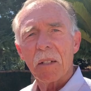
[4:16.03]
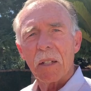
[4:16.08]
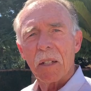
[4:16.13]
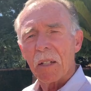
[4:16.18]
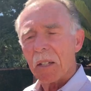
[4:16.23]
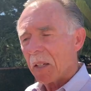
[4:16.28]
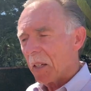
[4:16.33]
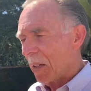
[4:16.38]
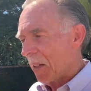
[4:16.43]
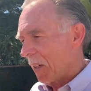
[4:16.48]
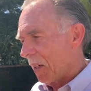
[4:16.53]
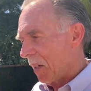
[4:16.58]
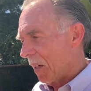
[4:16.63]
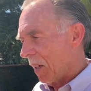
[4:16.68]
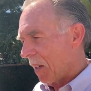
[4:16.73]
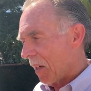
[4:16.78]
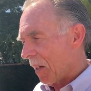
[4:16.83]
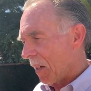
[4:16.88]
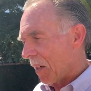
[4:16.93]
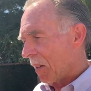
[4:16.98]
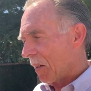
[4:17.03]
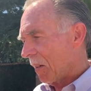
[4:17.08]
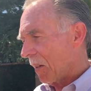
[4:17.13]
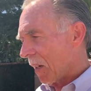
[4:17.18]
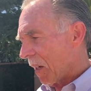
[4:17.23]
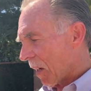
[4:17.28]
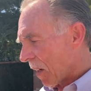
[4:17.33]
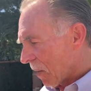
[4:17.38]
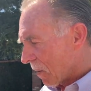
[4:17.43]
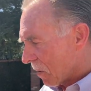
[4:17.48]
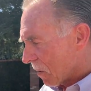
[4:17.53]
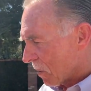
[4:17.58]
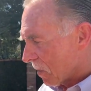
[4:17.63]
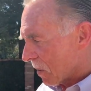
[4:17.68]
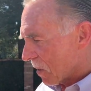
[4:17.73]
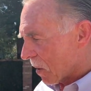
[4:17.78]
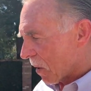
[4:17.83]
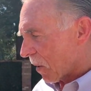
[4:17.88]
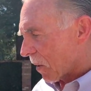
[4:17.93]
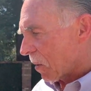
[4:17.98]
Oh, no kidding. And uh, yeah,
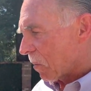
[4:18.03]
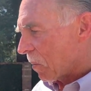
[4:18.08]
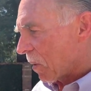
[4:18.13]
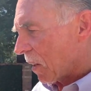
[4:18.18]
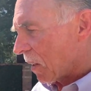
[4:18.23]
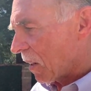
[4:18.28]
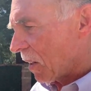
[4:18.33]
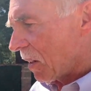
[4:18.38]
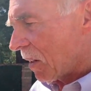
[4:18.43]
stuck them on